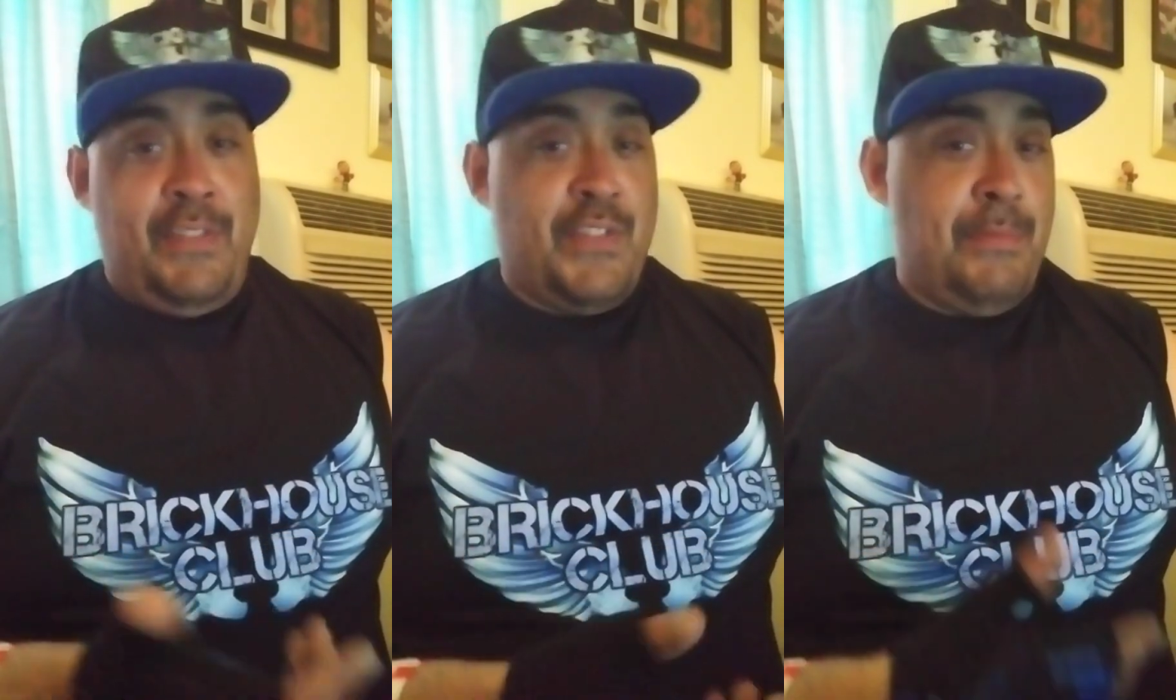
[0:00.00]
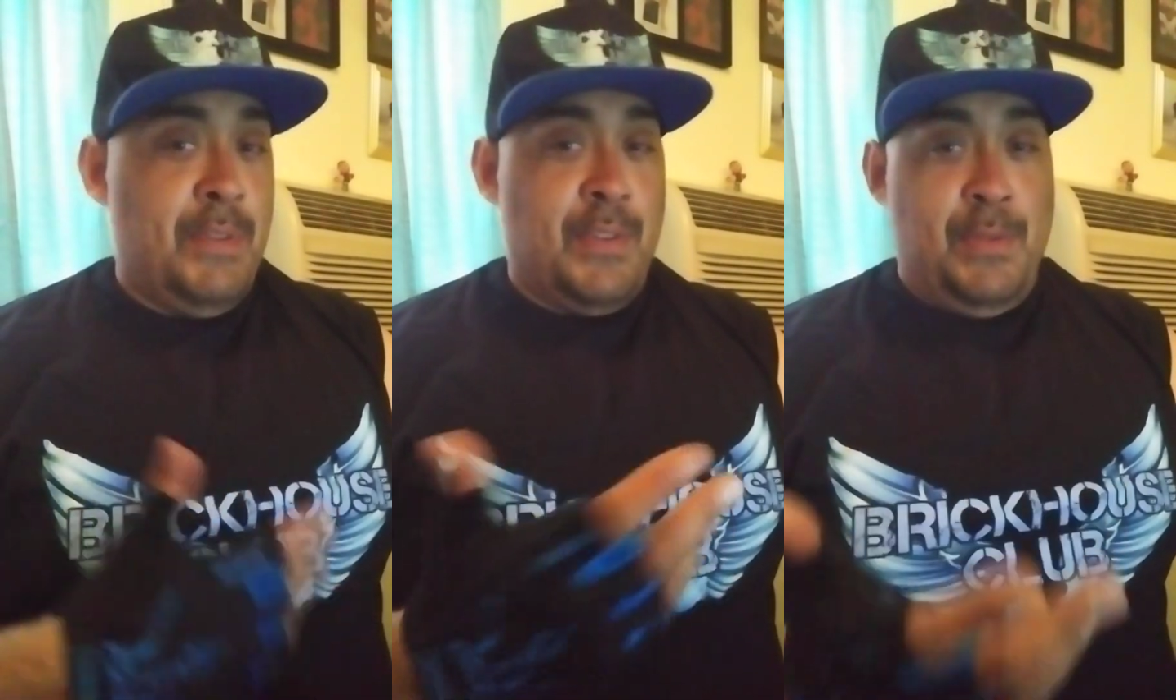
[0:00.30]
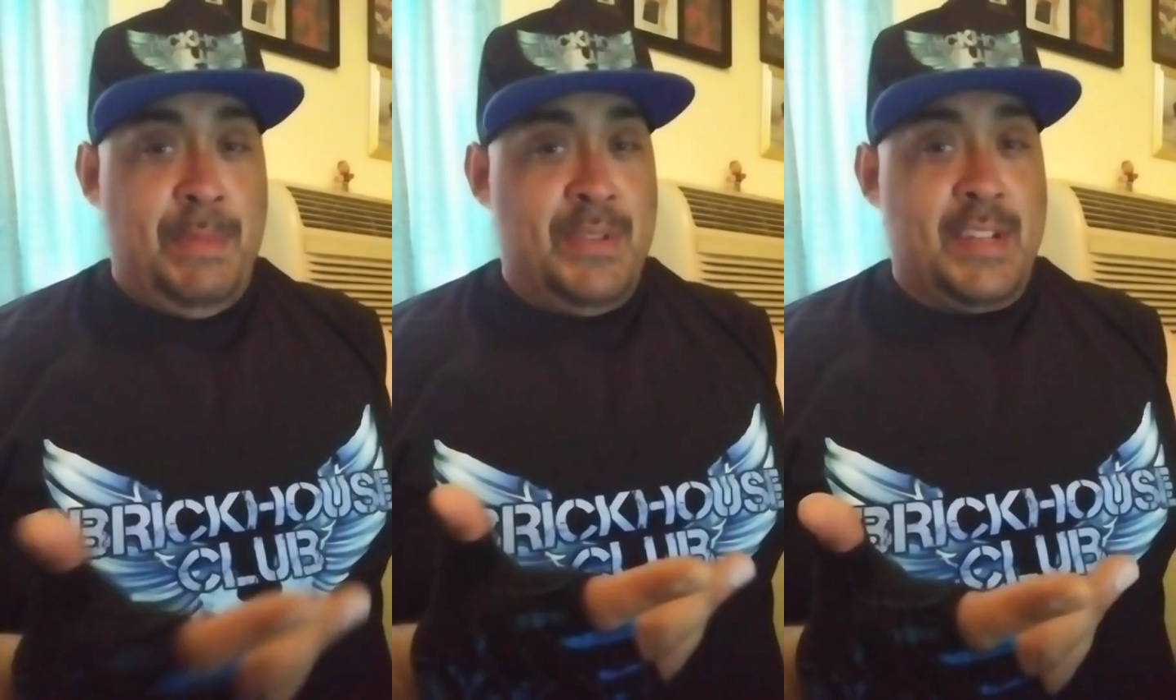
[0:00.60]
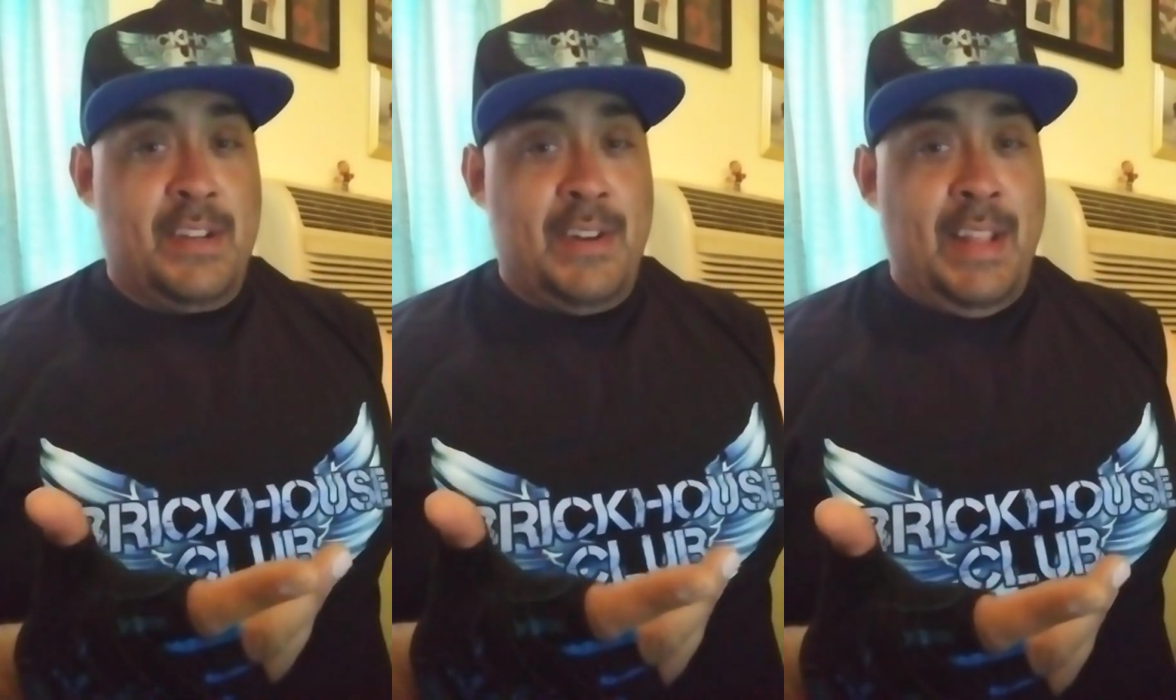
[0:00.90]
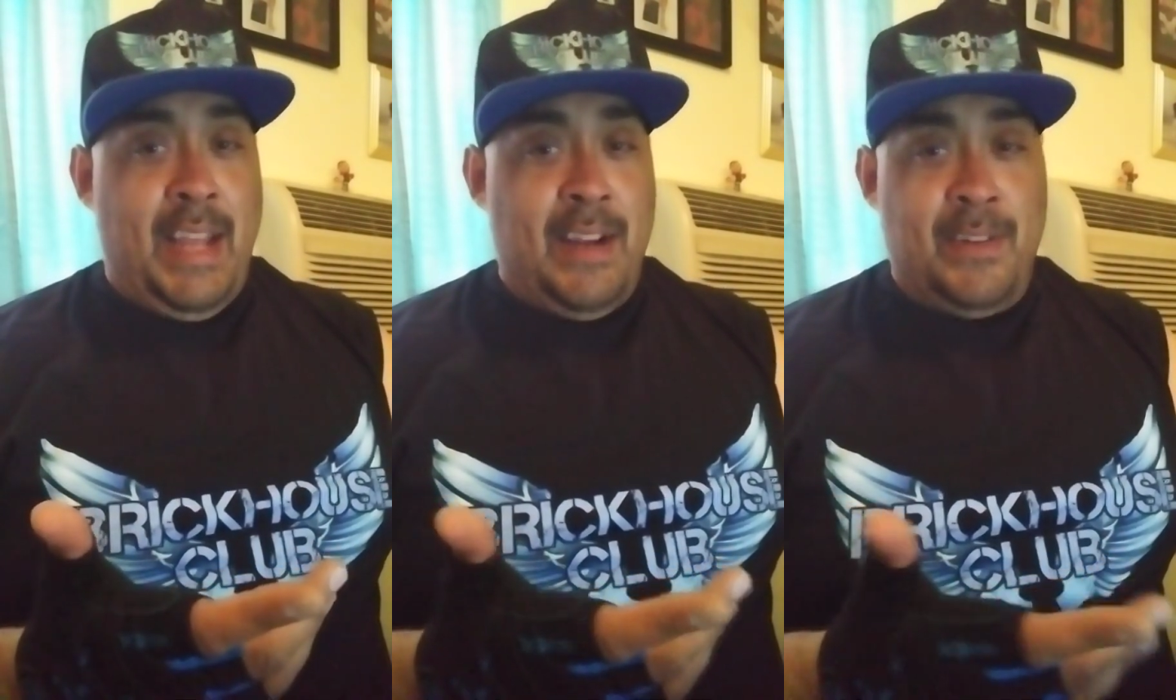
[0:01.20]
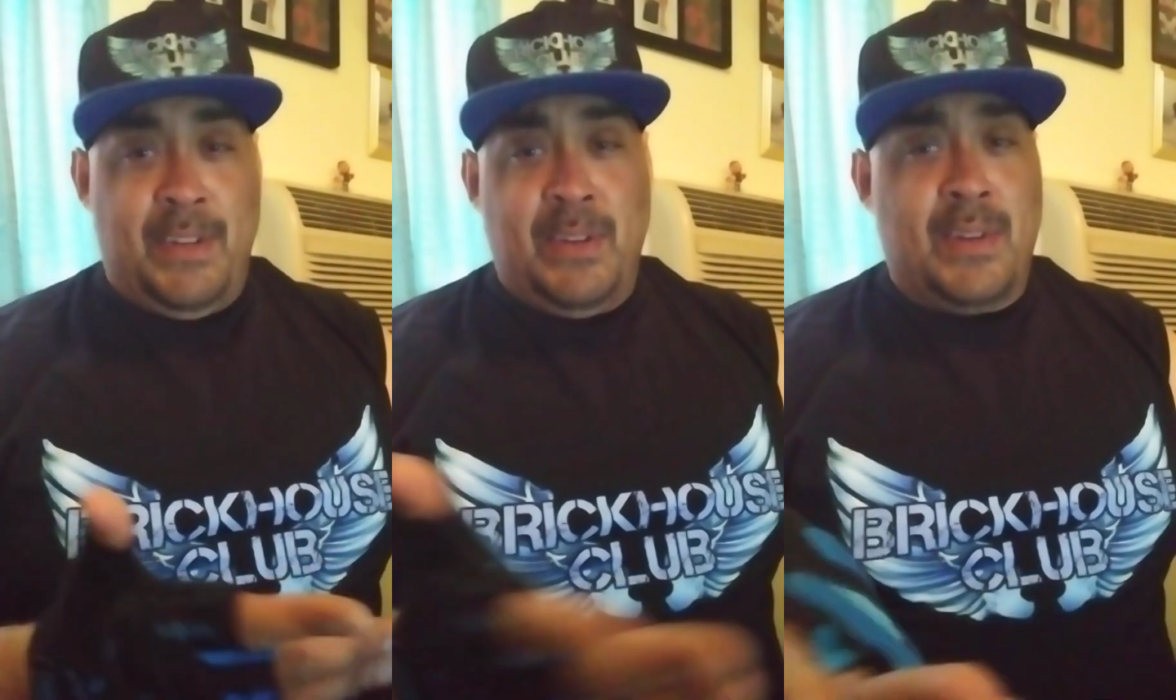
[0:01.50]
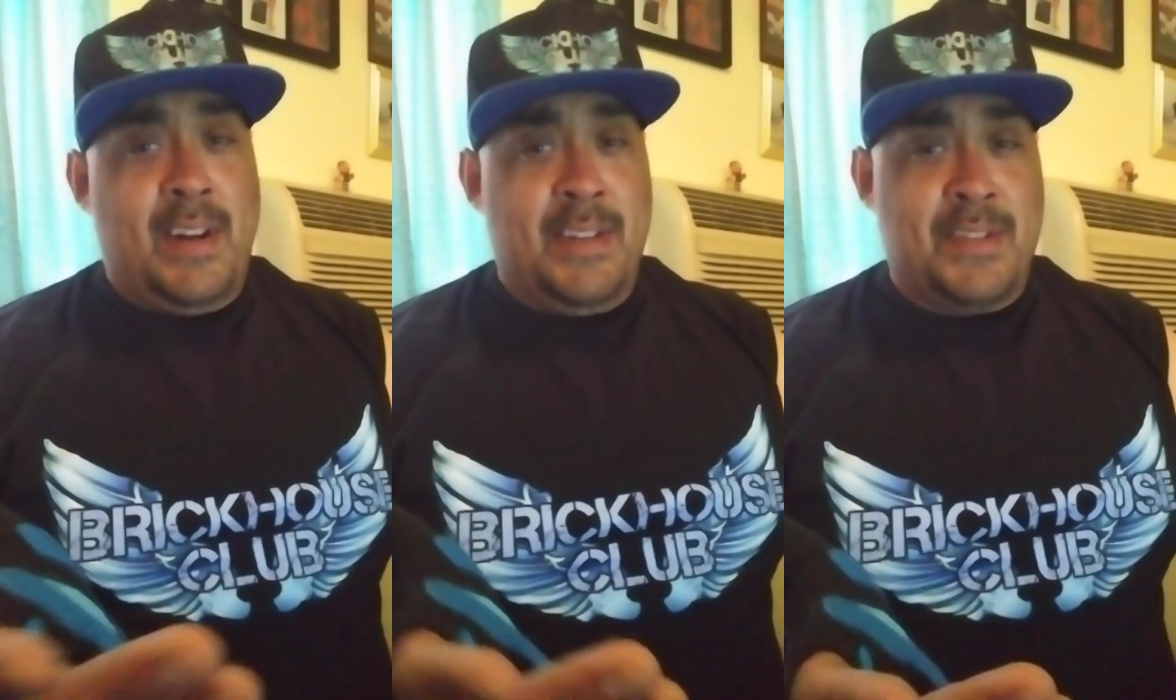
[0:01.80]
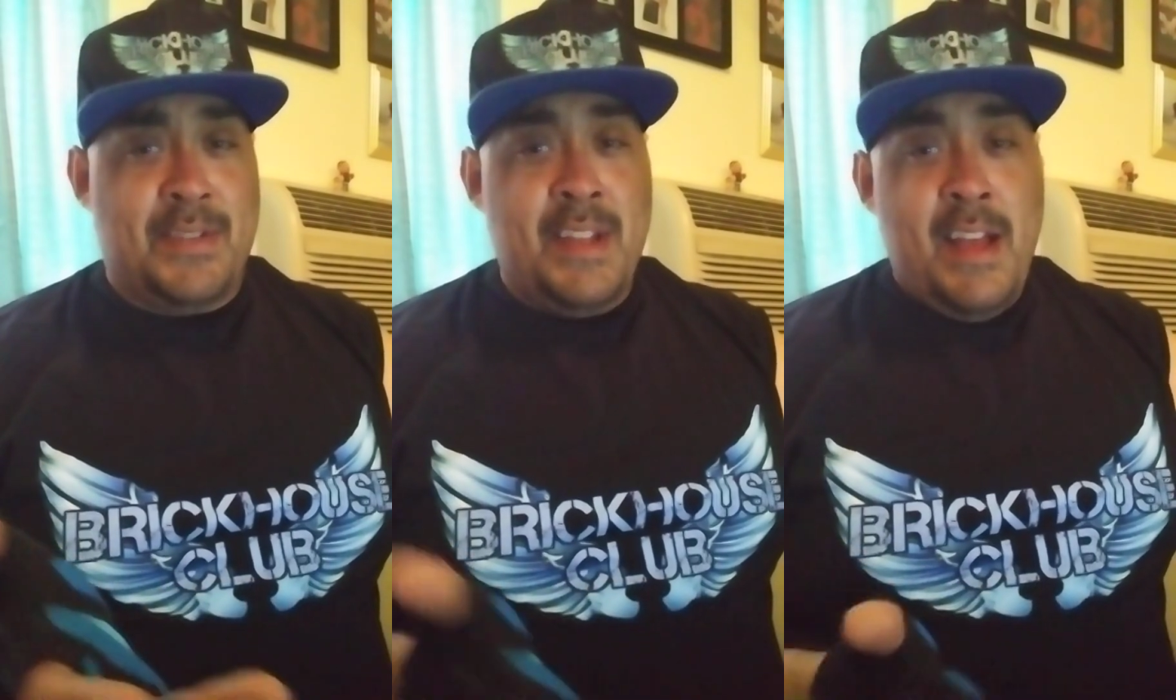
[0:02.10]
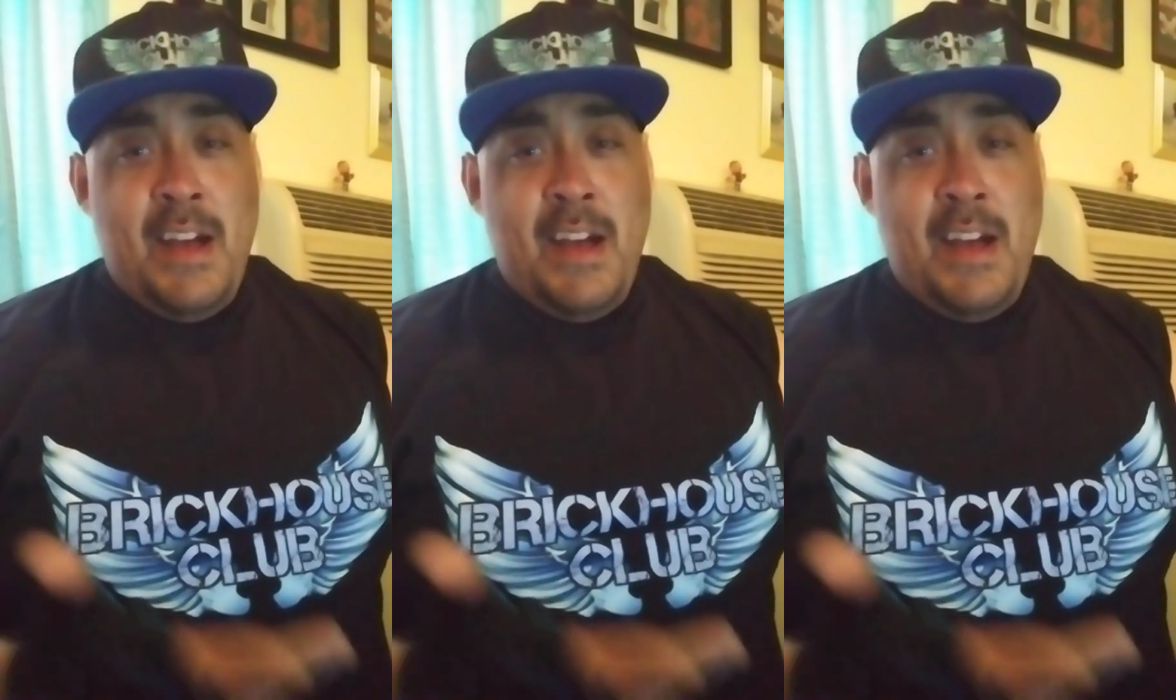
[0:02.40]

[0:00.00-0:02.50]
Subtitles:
if you're familiar with music or anything, or you go to concerts.